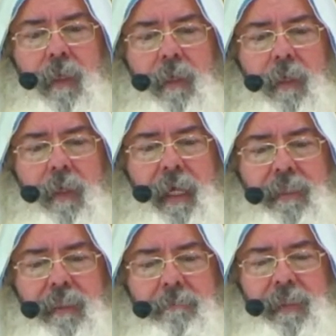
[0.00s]
And
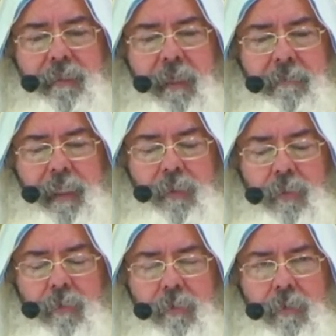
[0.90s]
that also
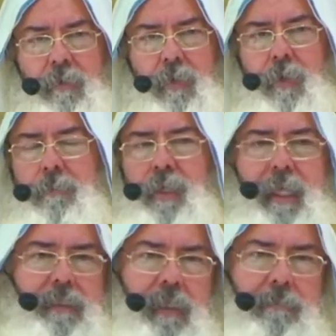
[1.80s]
exists with failure.